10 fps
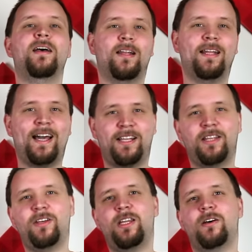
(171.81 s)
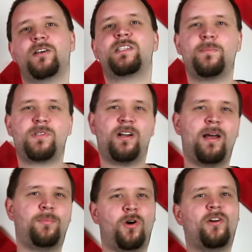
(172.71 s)
Like the video,
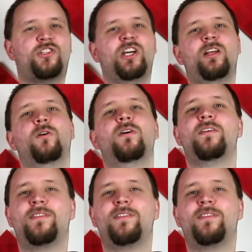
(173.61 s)
subscribe to our channel.